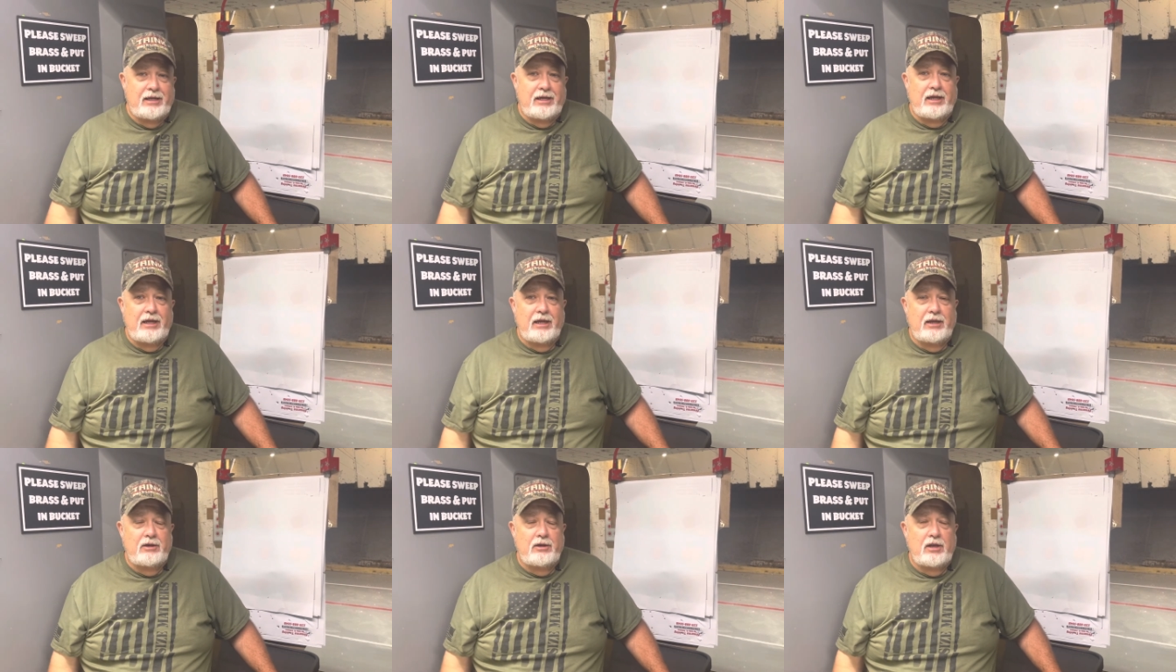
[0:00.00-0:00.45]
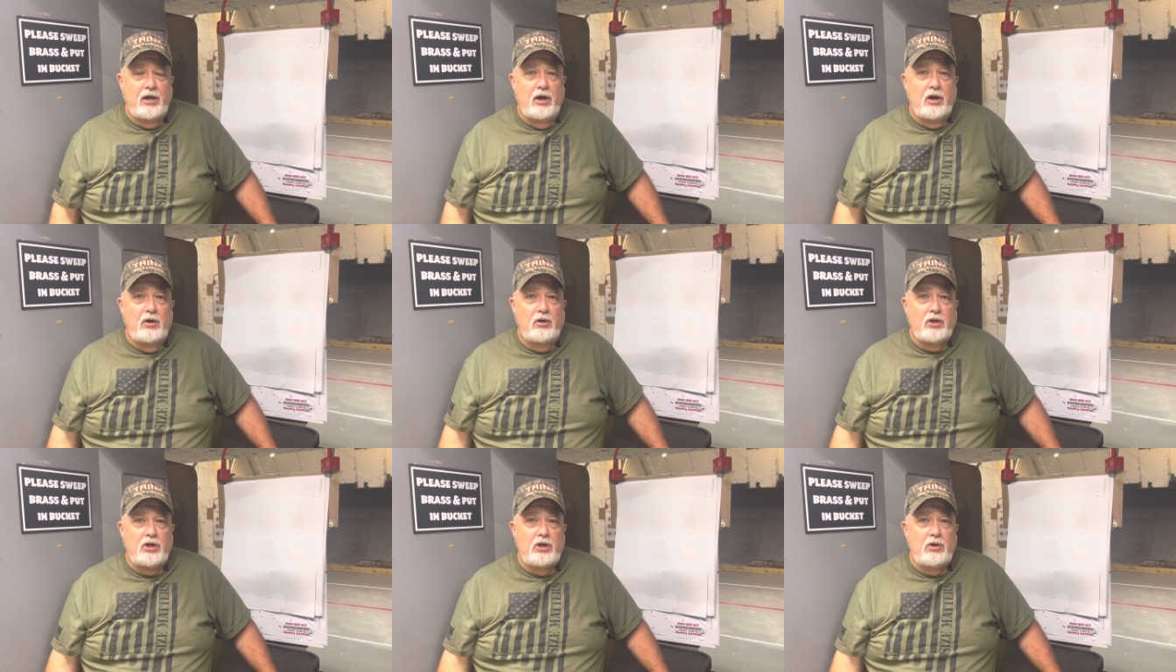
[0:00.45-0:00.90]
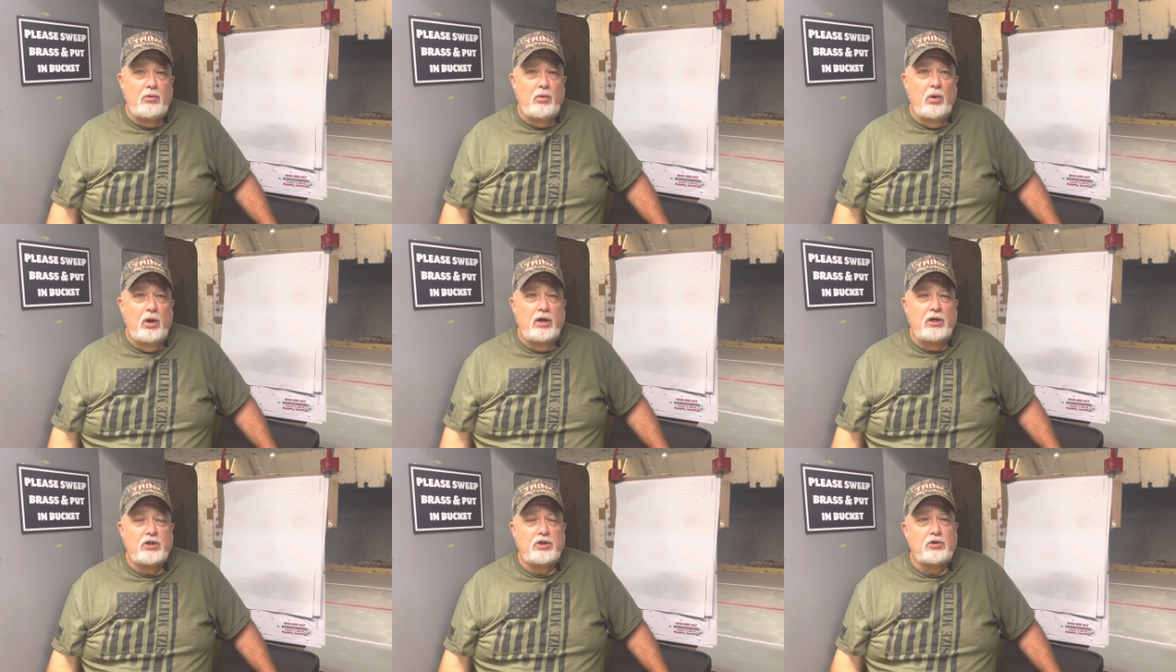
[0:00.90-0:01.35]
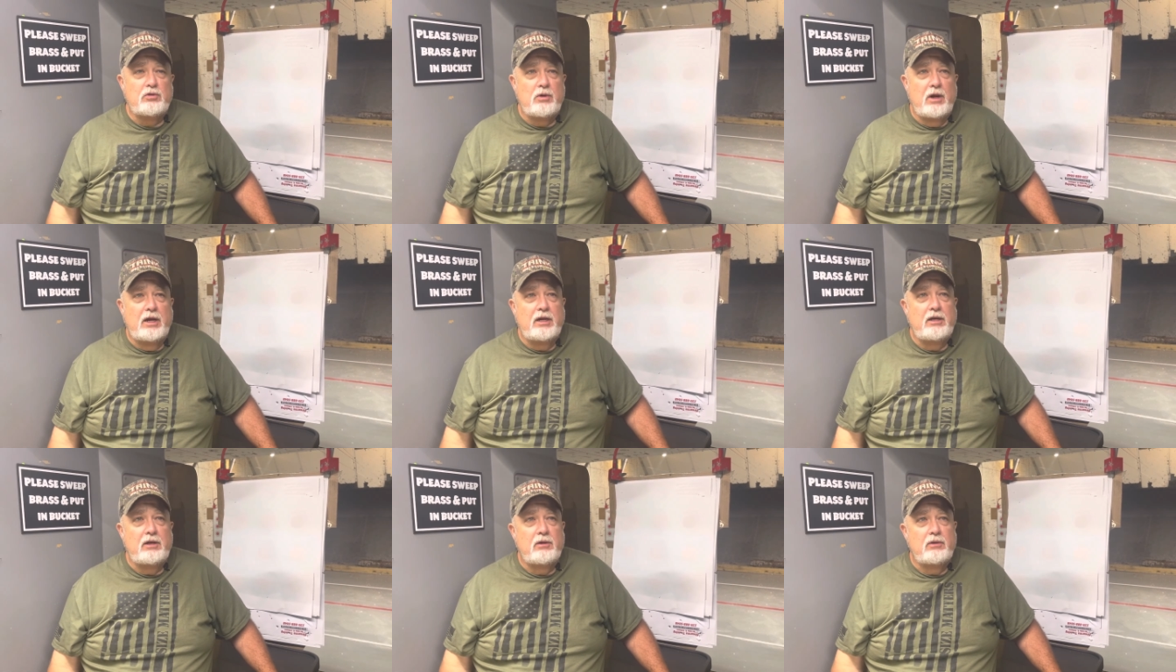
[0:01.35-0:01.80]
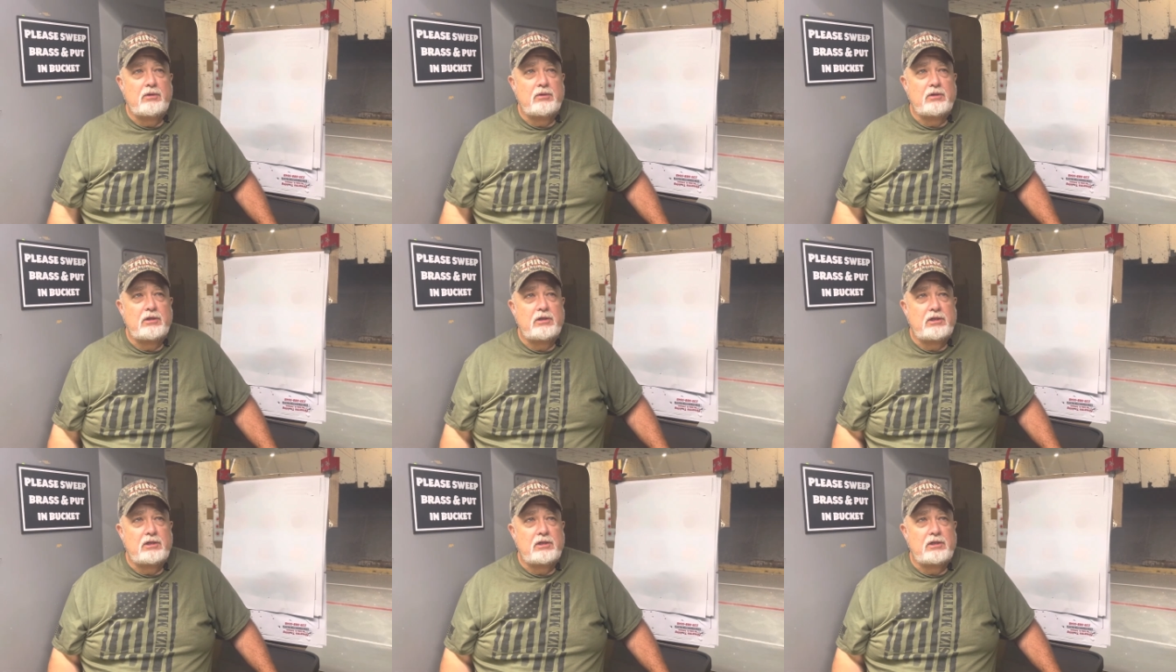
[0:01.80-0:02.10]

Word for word: And uh, you want to try to